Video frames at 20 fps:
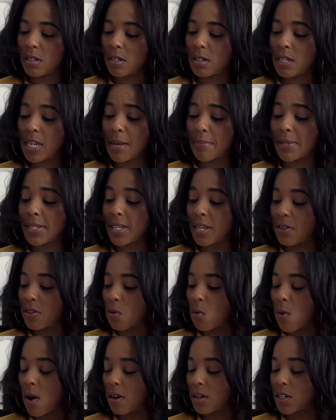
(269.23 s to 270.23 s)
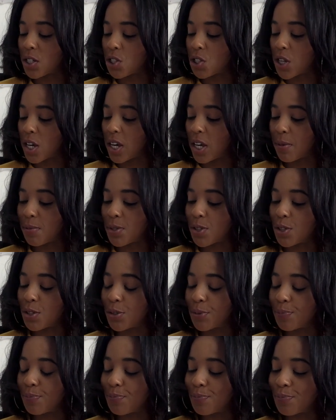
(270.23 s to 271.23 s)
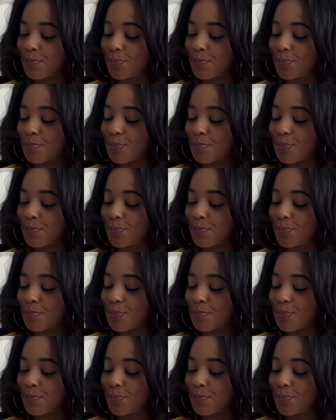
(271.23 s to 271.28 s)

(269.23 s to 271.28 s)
Yeah, I'm seeing the walk of shame, too.